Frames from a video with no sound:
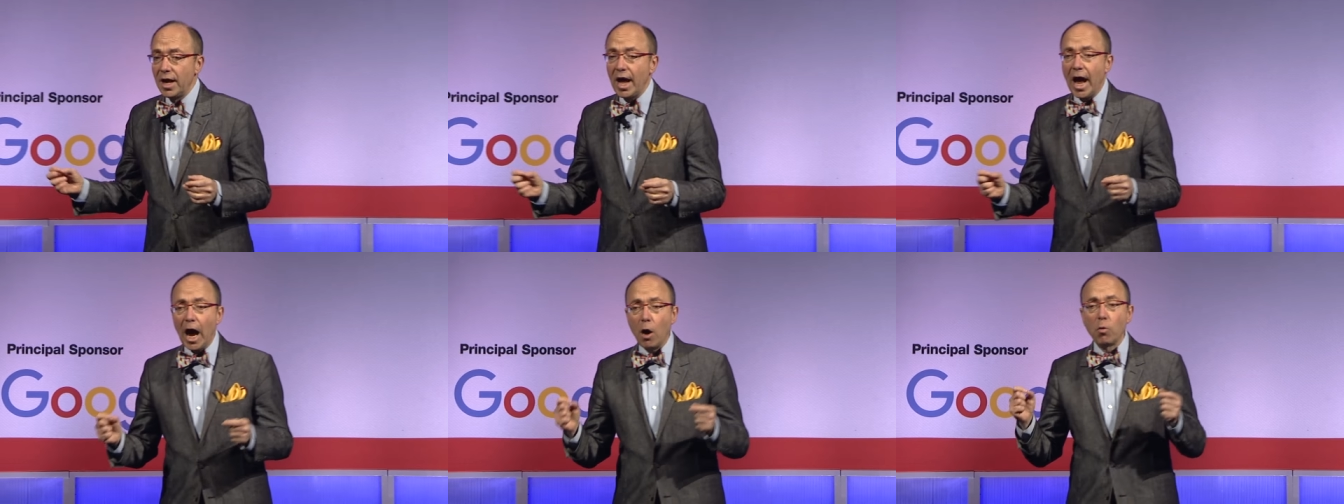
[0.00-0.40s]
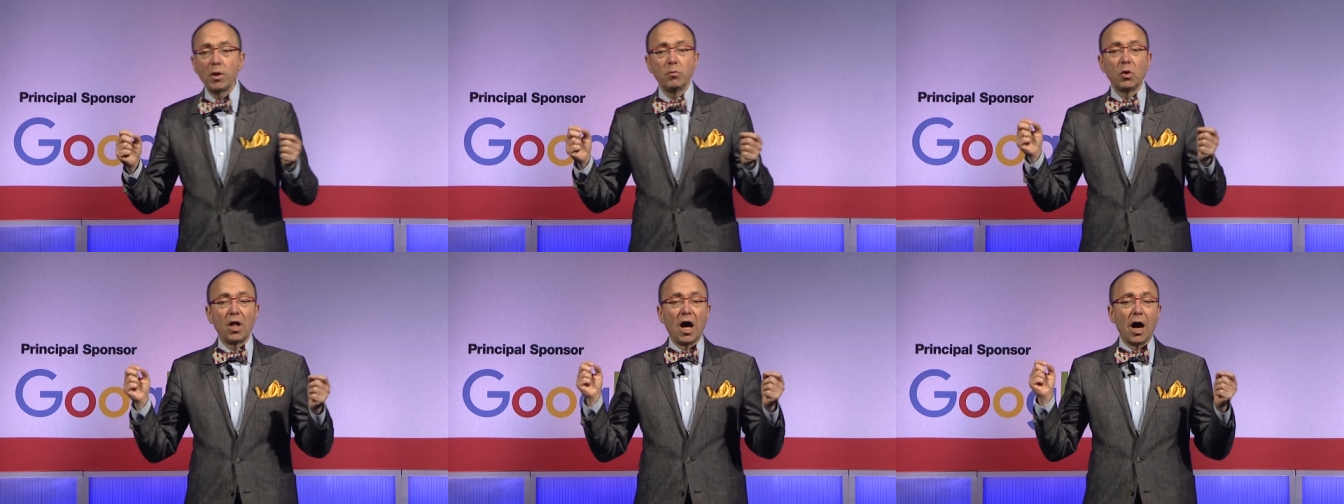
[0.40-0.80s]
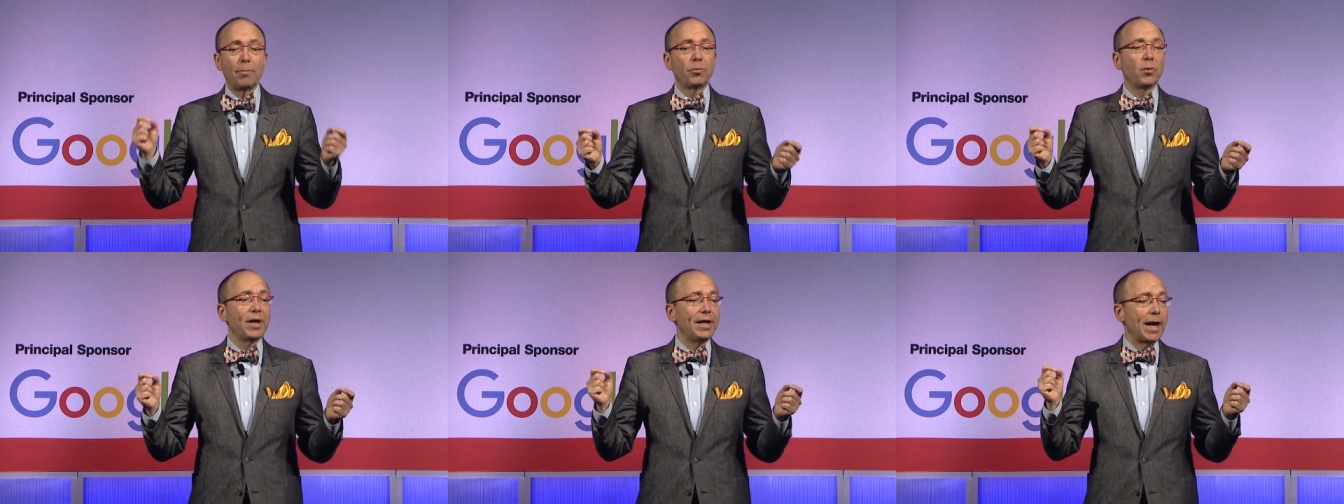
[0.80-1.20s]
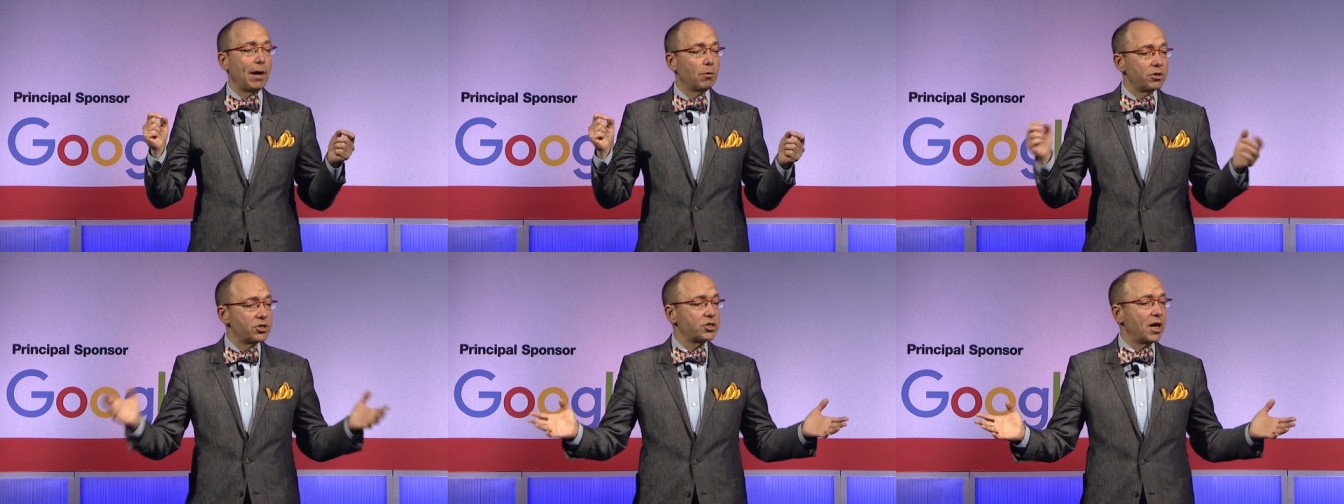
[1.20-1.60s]
how we will operate
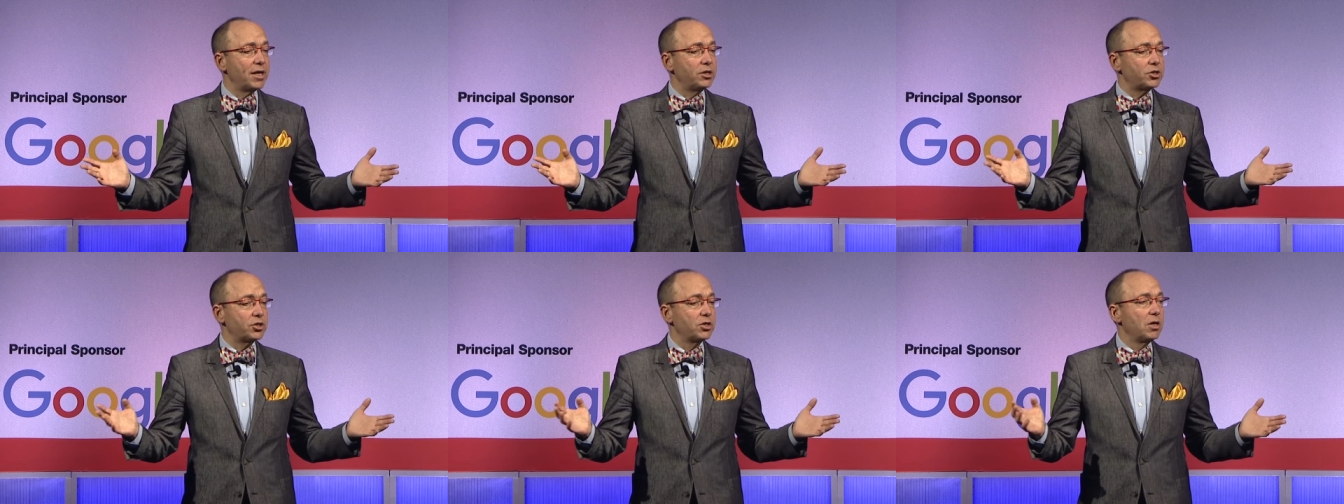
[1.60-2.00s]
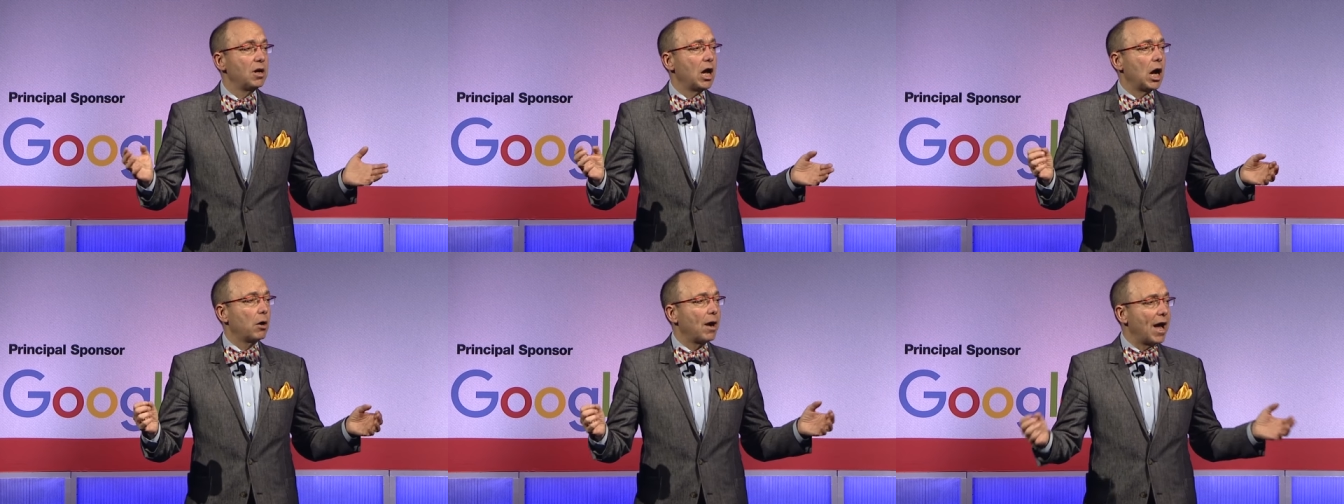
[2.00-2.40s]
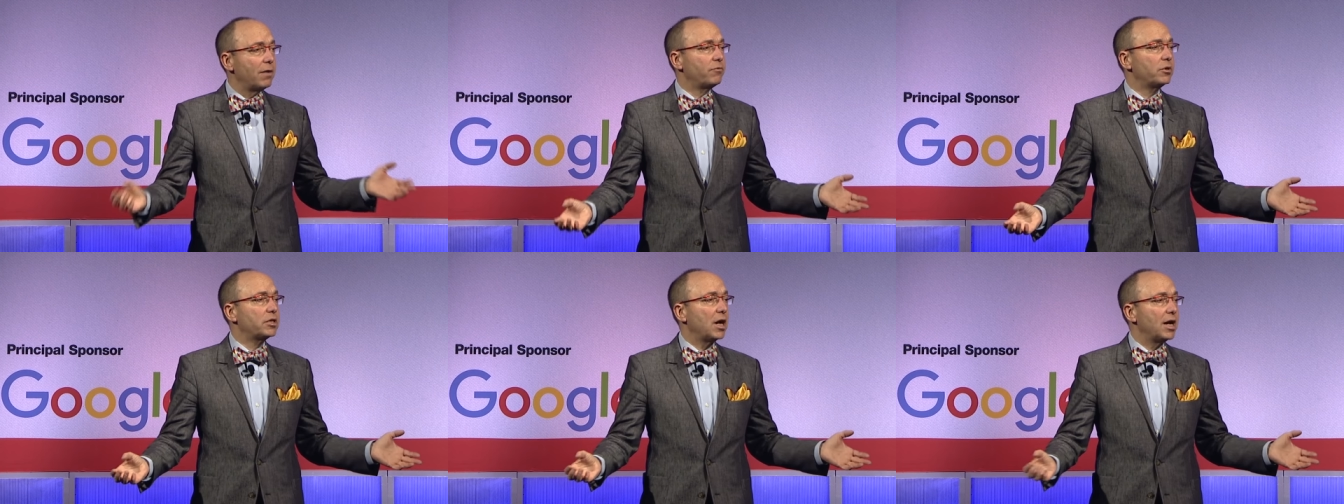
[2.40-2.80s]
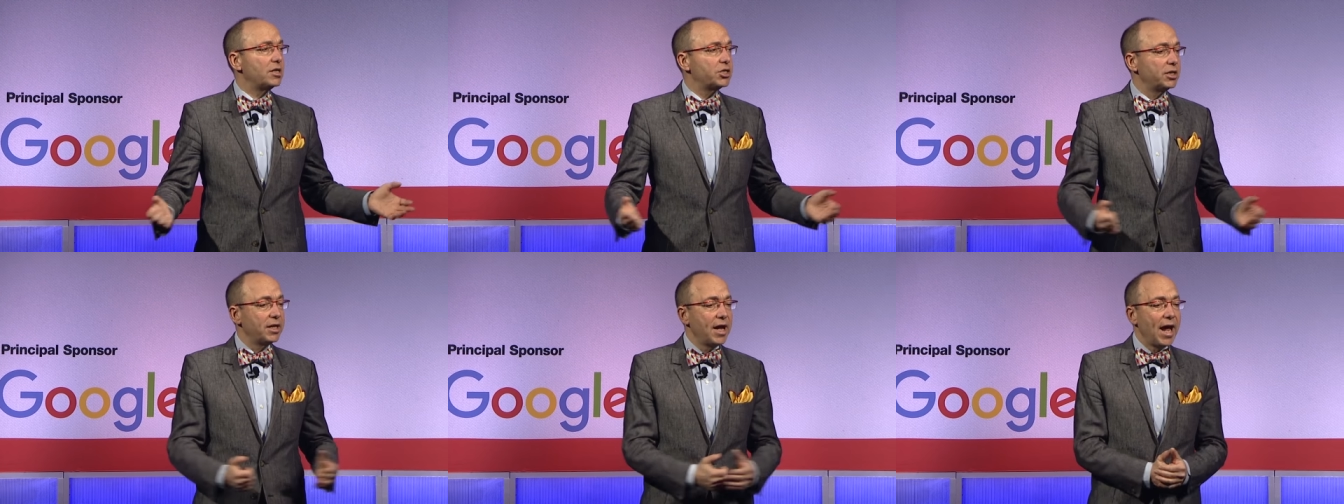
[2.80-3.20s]
our sites our
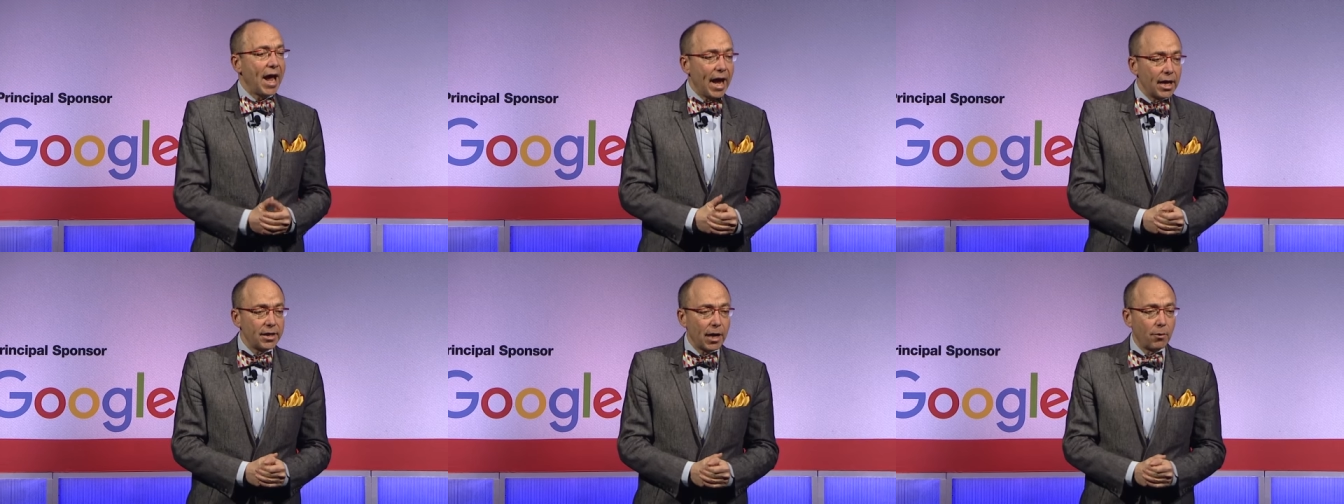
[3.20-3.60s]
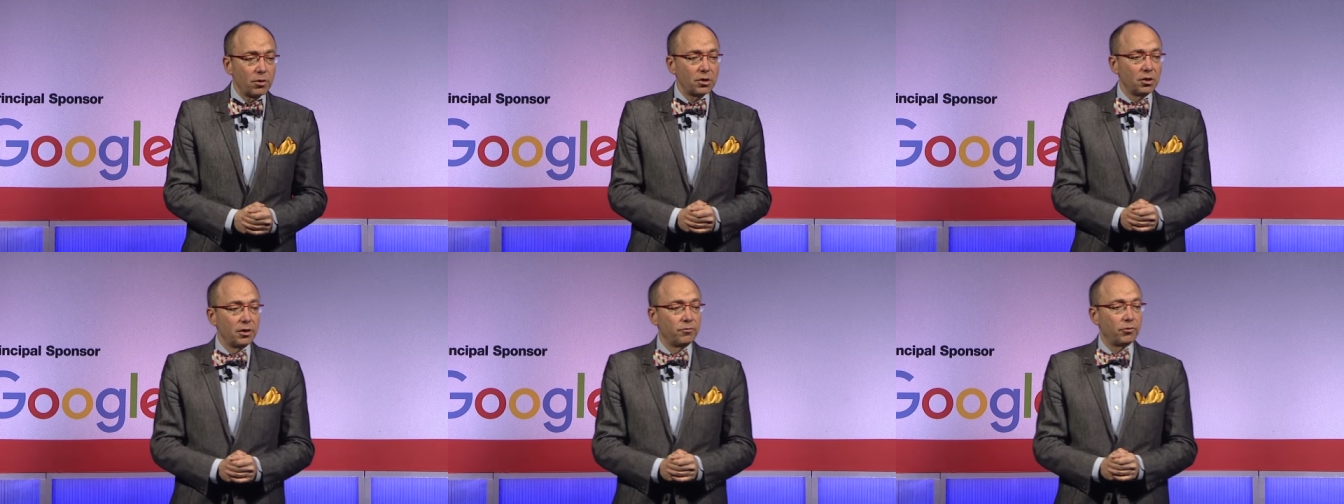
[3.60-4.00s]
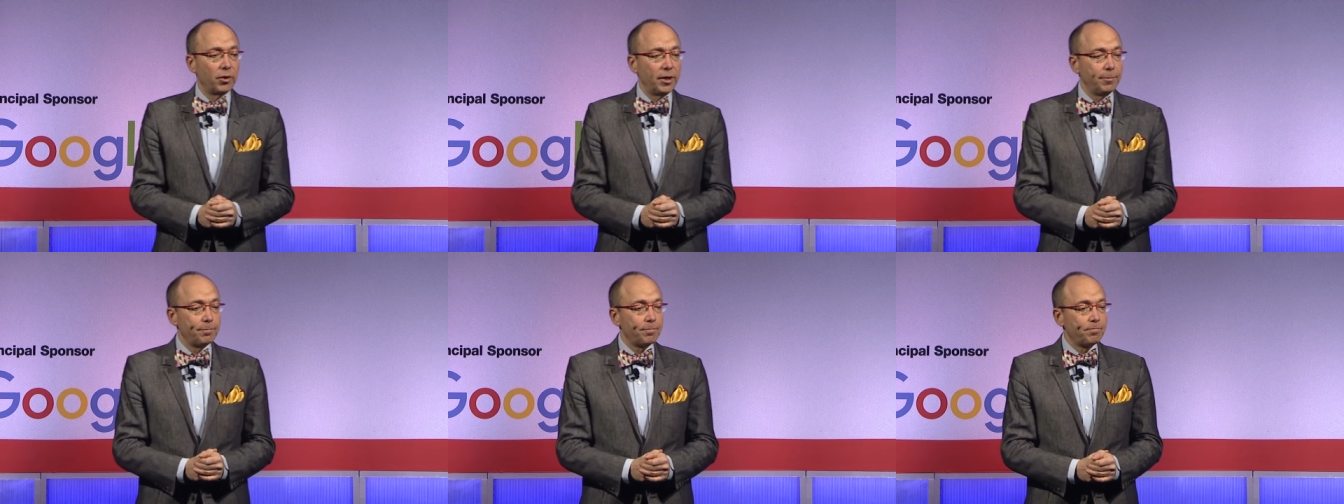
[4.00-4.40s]
advertising, and our delivery.